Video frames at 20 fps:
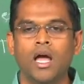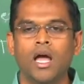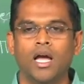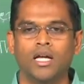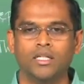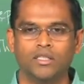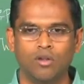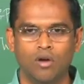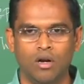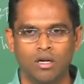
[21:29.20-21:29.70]

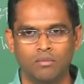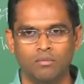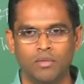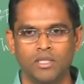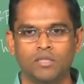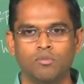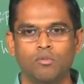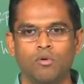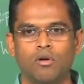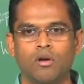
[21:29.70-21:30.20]
has got
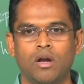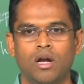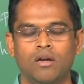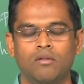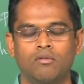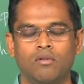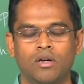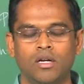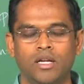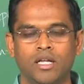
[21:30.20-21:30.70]
much more
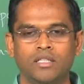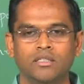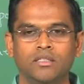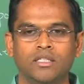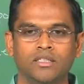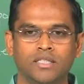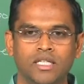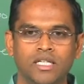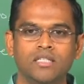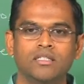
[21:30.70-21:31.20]
advantage in the
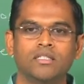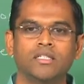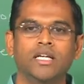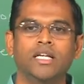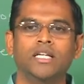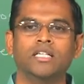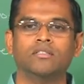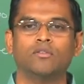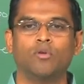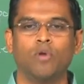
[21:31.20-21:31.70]
sense
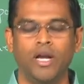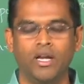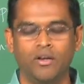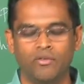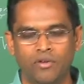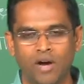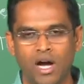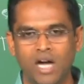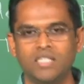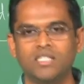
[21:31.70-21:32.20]
it is quite
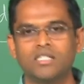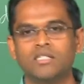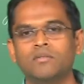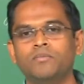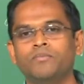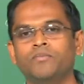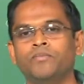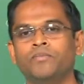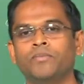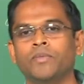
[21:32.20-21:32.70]
fast
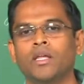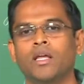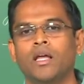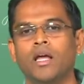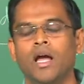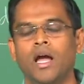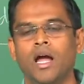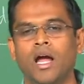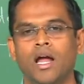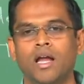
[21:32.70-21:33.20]

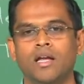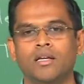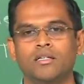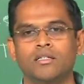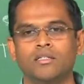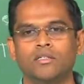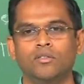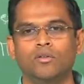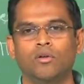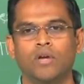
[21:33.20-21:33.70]
and
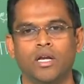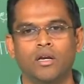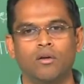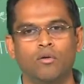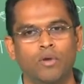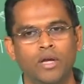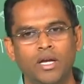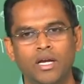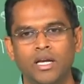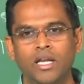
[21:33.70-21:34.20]
you can
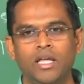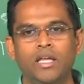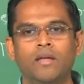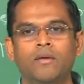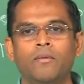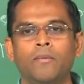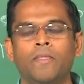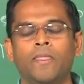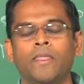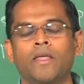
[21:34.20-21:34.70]
quickly
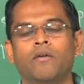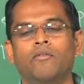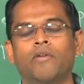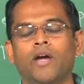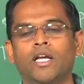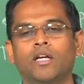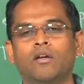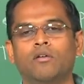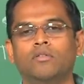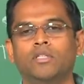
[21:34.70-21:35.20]

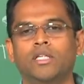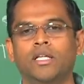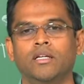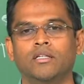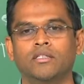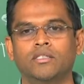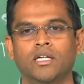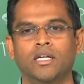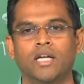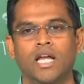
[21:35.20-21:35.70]
find out the
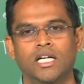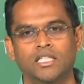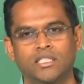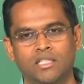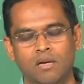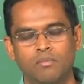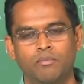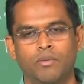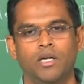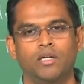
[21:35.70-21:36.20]
result as
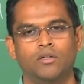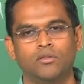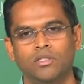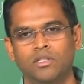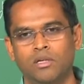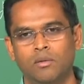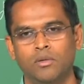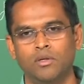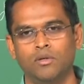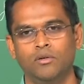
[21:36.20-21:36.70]
compared to
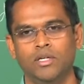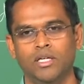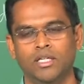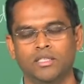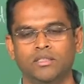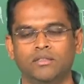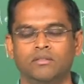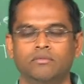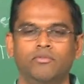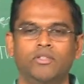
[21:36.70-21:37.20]
the
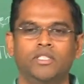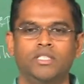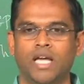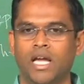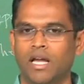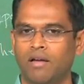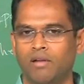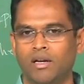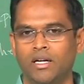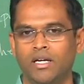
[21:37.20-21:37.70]
WDS, which I
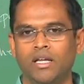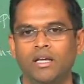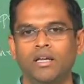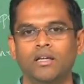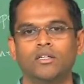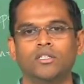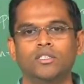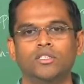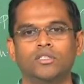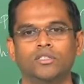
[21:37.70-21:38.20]
have already
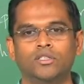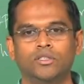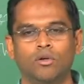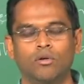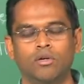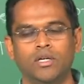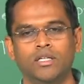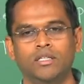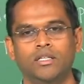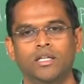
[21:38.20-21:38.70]

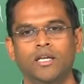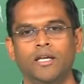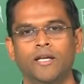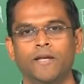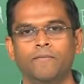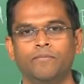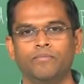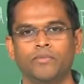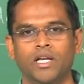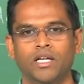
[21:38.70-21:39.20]
shown in the
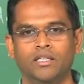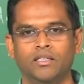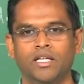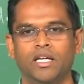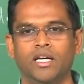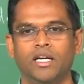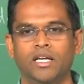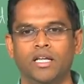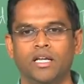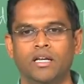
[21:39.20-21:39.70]

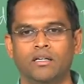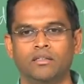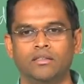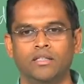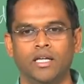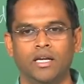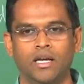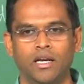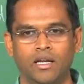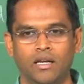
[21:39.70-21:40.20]

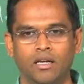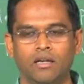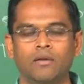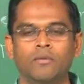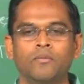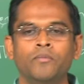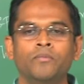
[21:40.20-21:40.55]
theoretical